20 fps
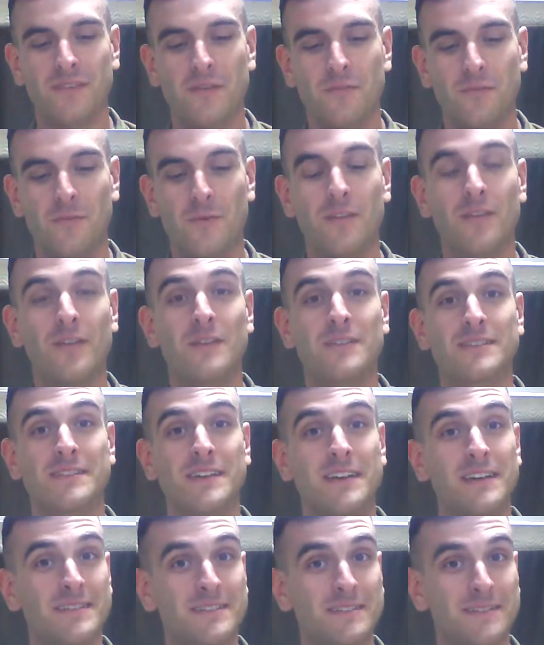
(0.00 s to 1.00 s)
one of those
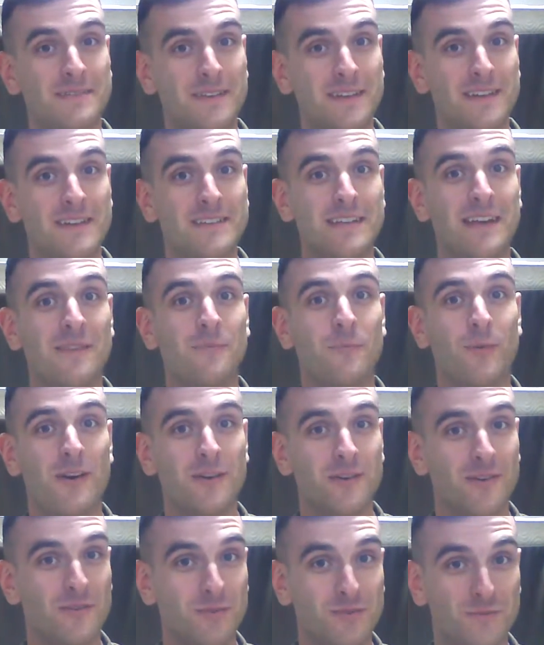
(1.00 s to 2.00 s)
sites is on
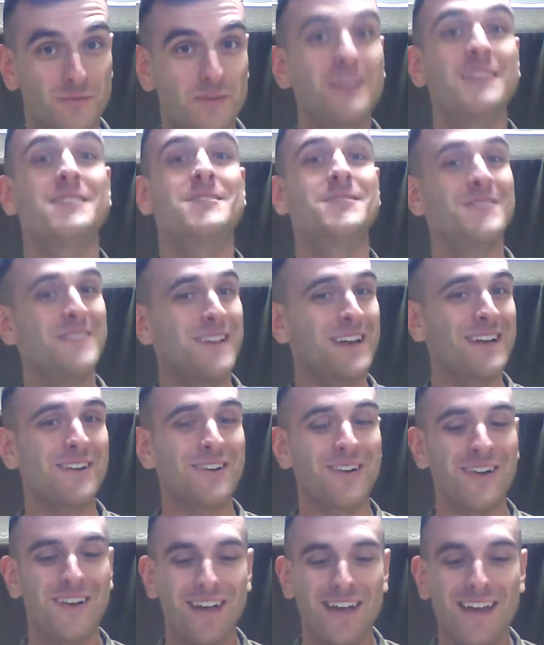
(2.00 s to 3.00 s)
water, which we'll get to
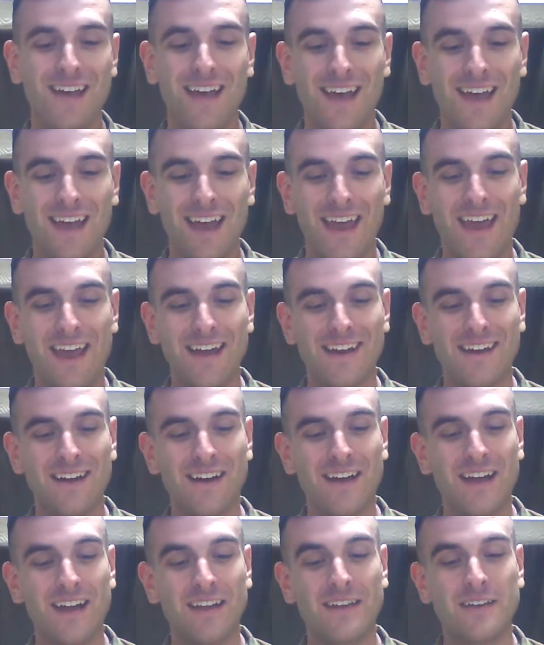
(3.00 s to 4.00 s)
later. And
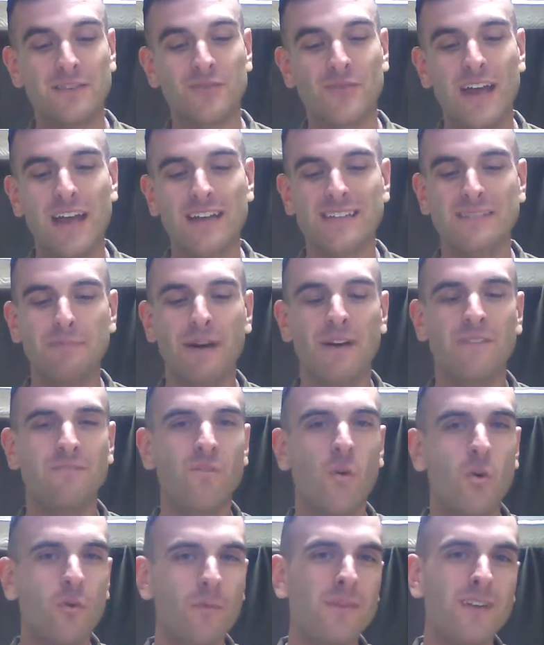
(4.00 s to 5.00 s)
it attracts about
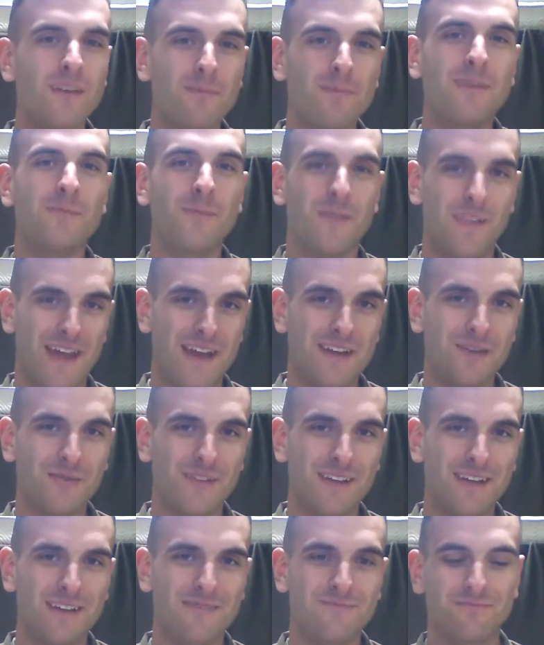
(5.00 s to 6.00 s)
4 million people
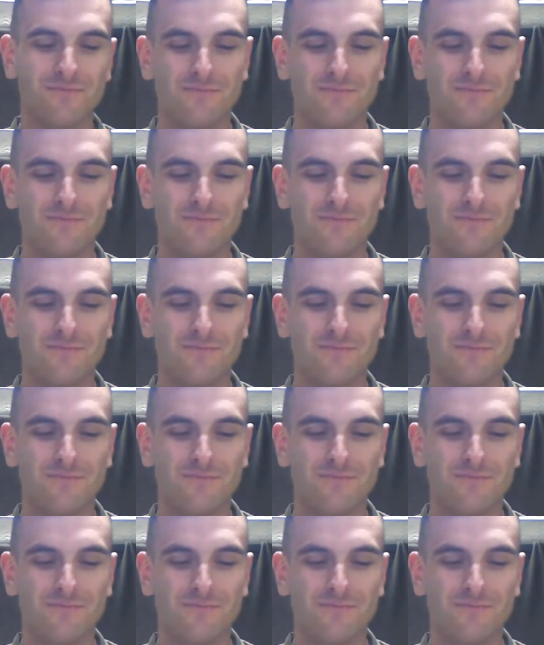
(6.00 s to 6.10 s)
annually.